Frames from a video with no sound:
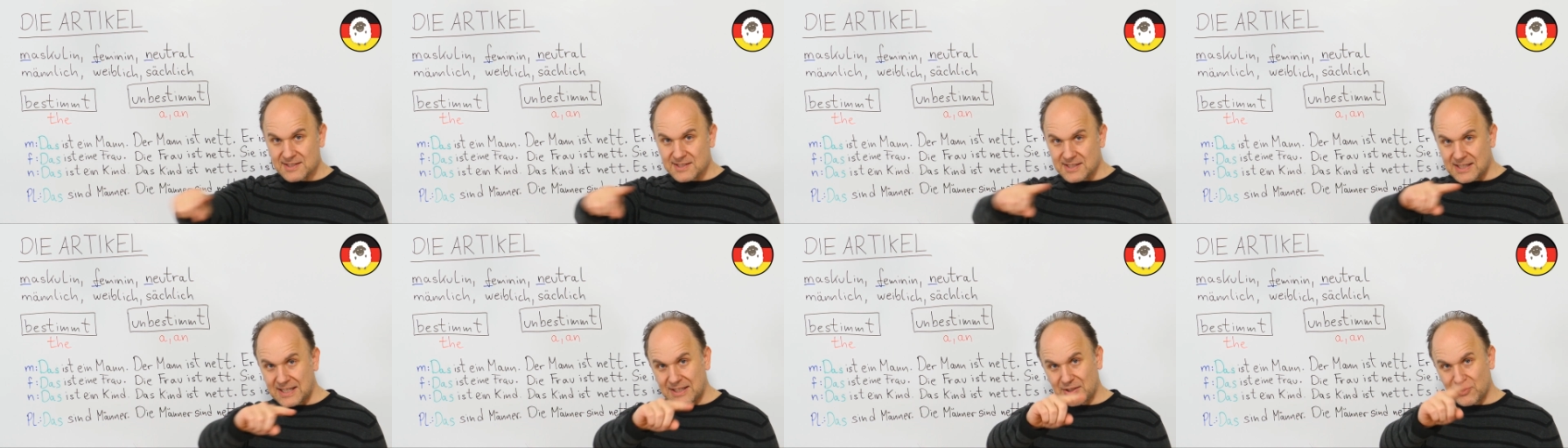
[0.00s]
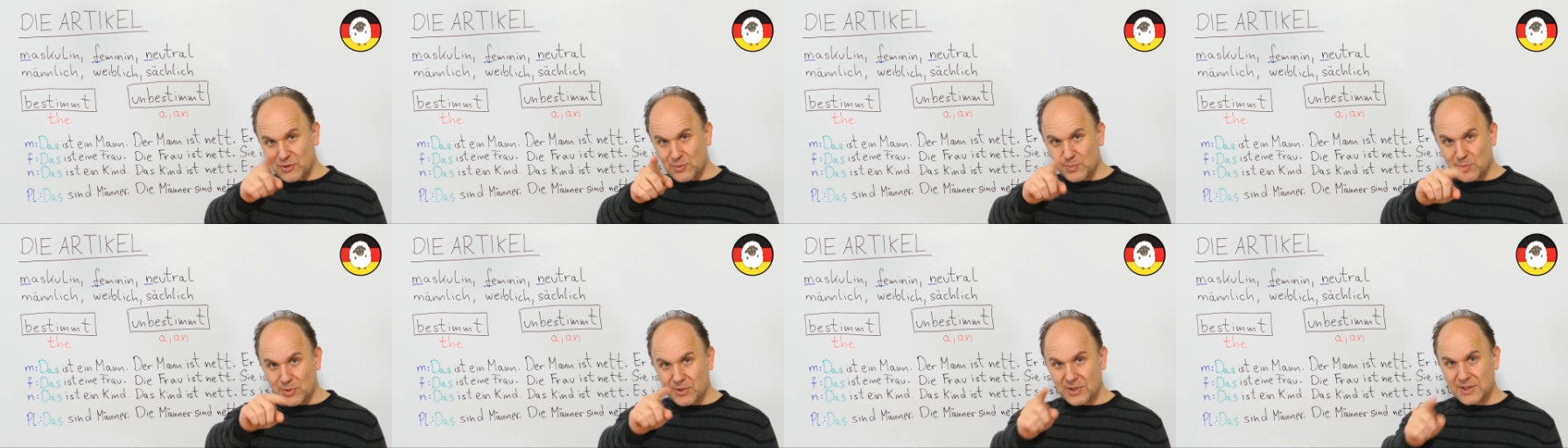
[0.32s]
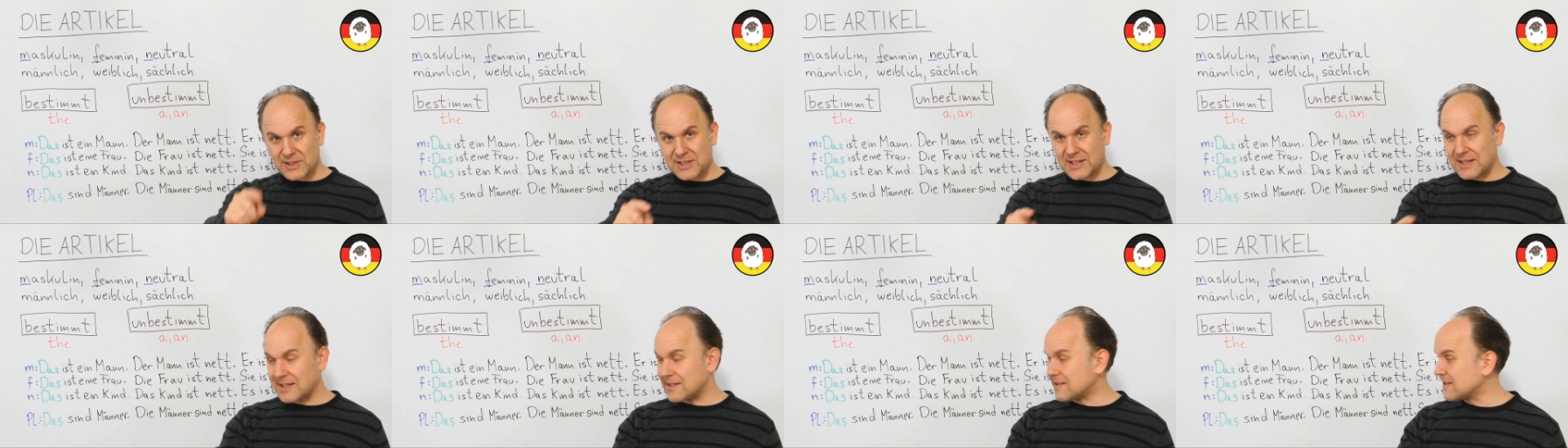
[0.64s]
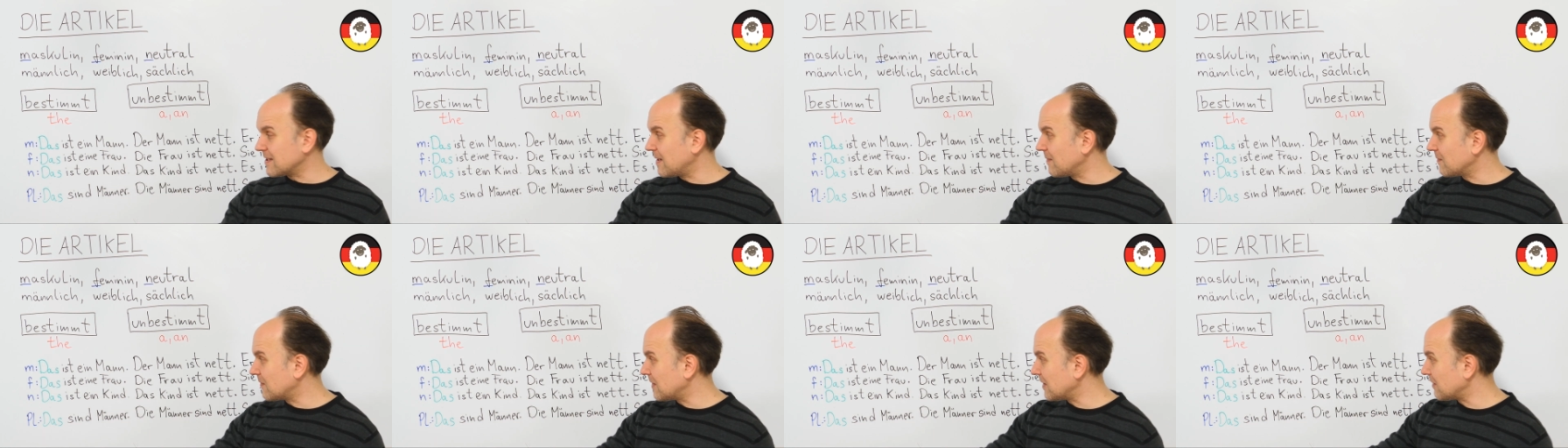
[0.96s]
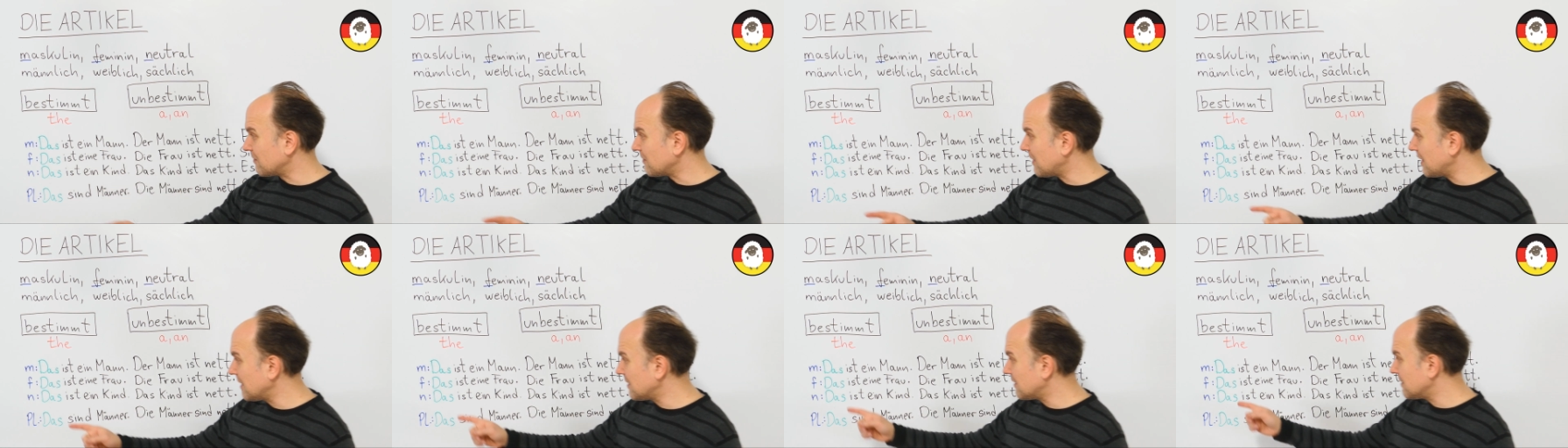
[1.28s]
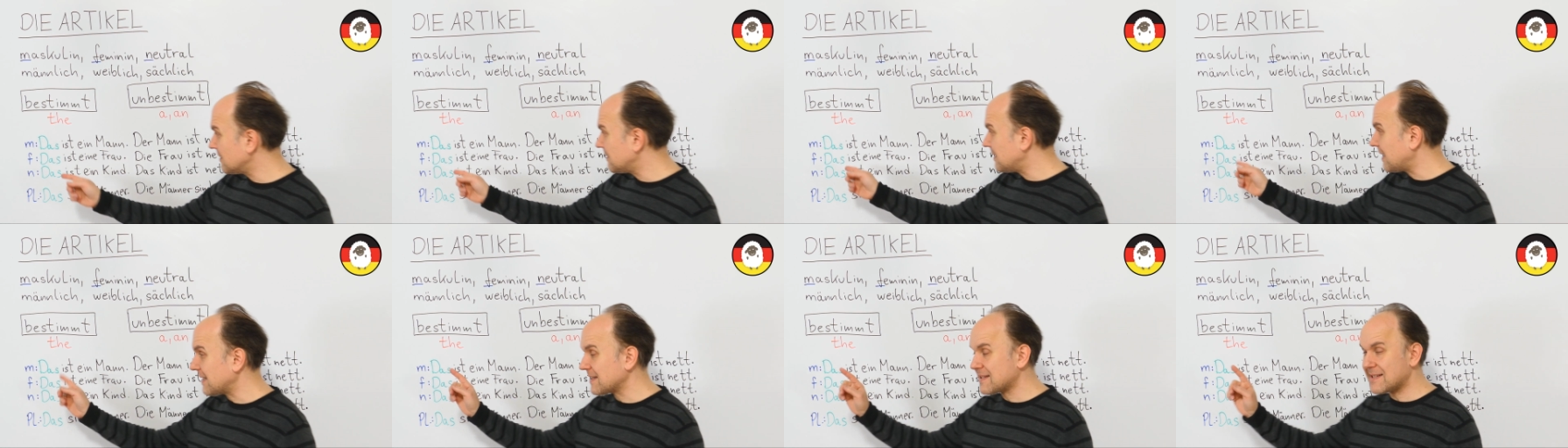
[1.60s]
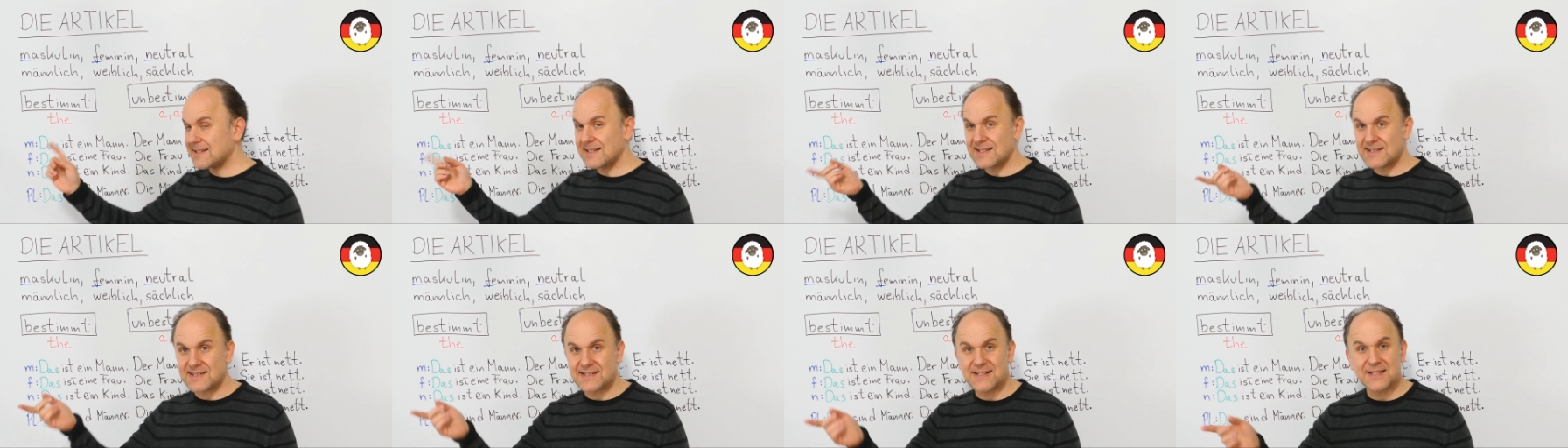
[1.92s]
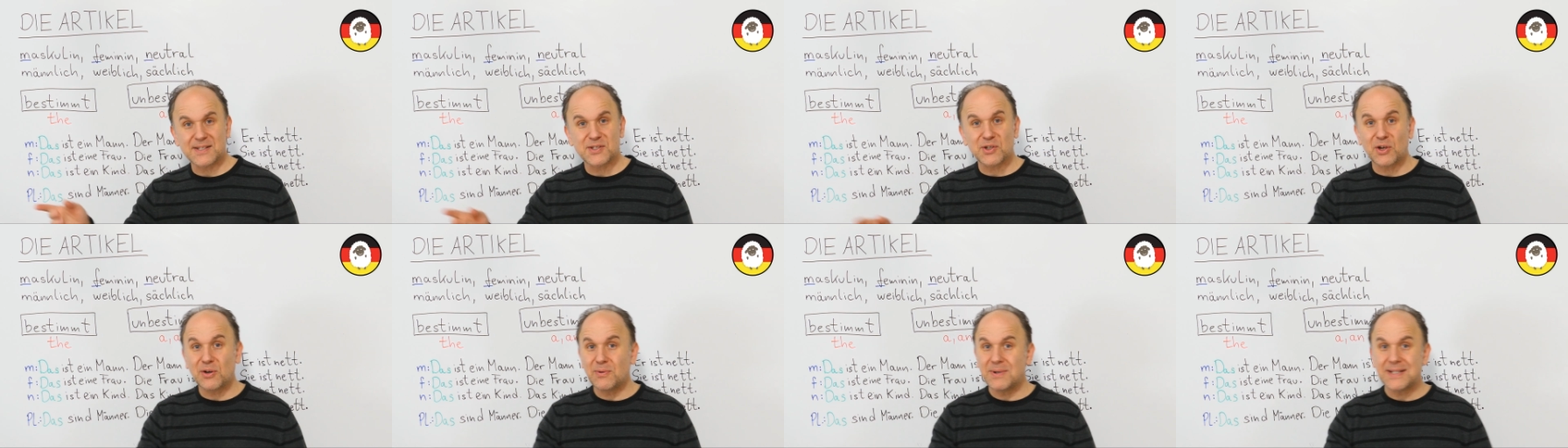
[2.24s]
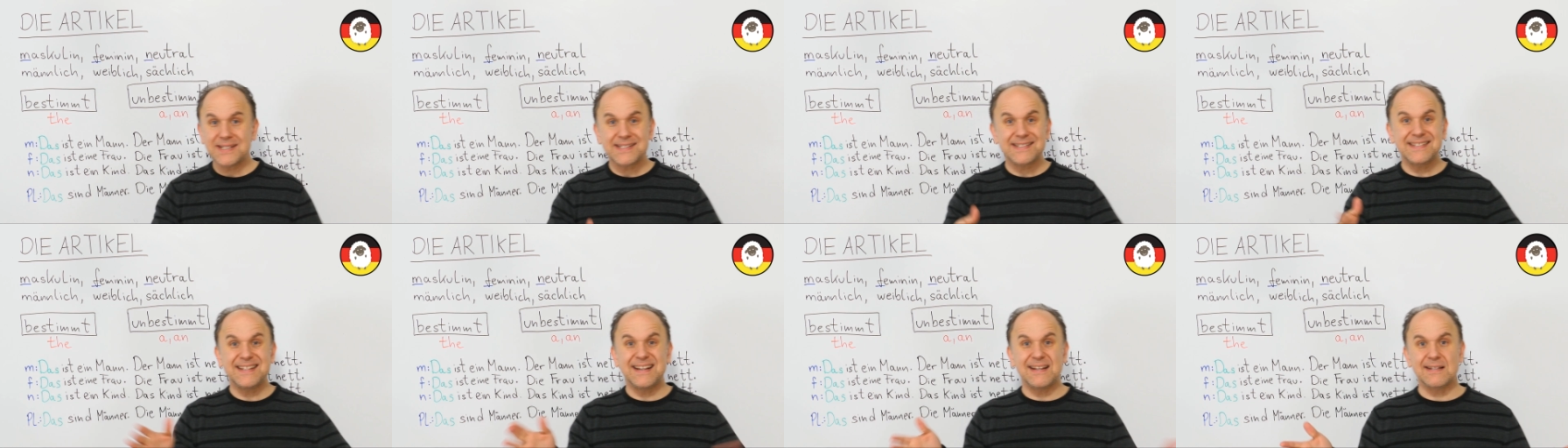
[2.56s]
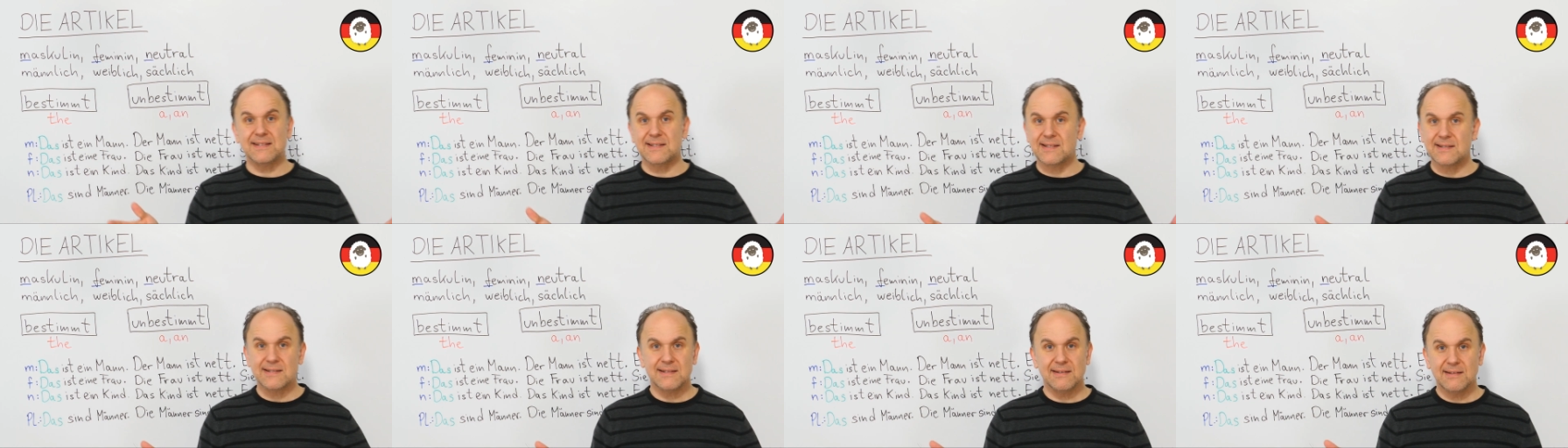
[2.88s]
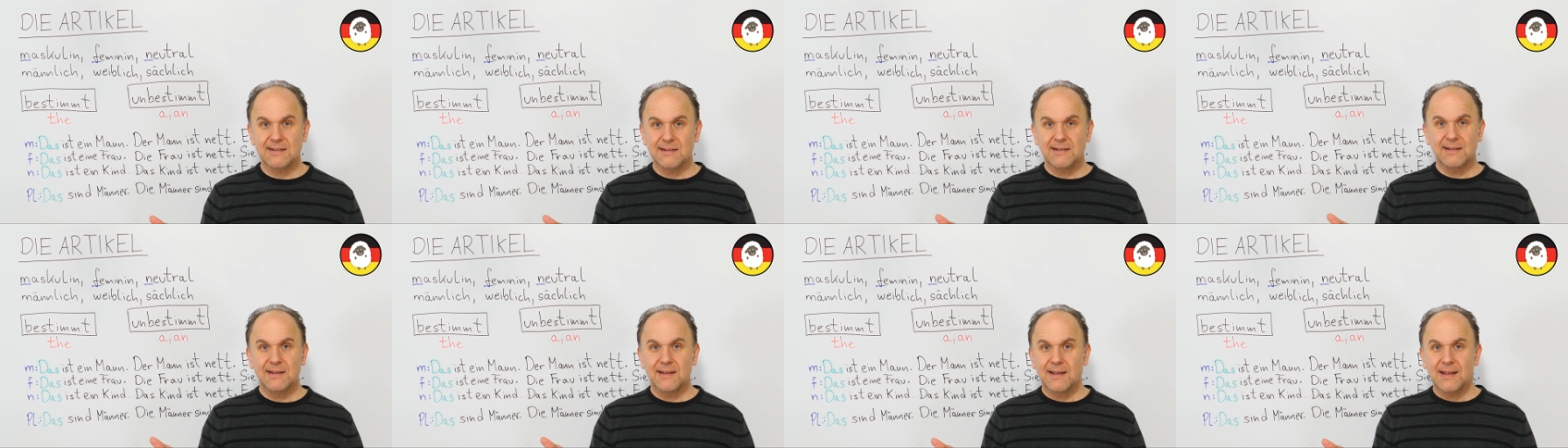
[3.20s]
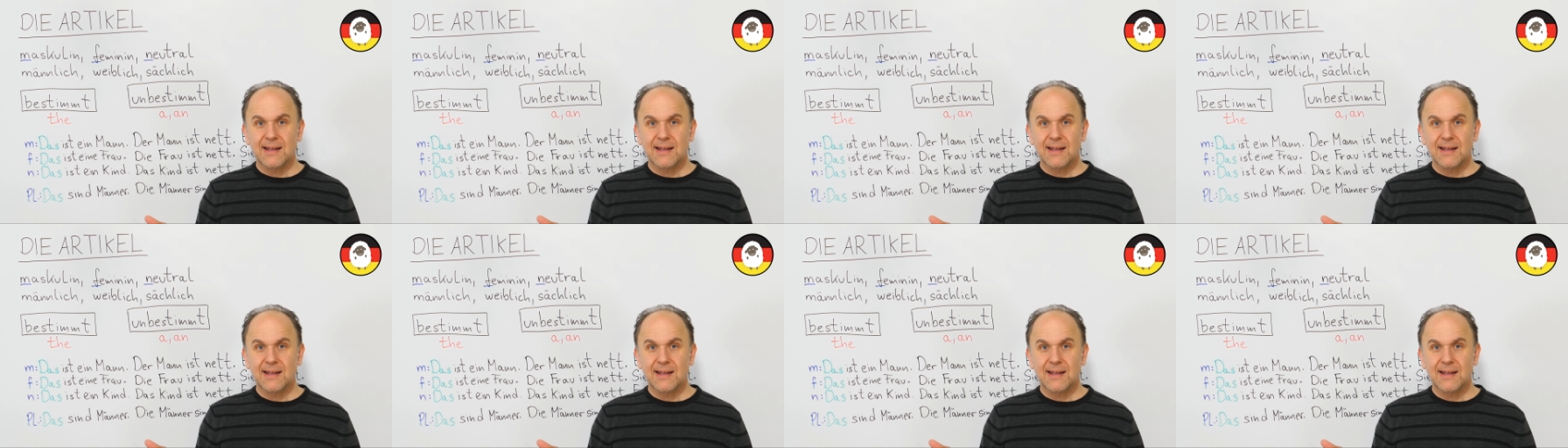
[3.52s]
It's like you're pointing at something, right? Das ist. It's always das.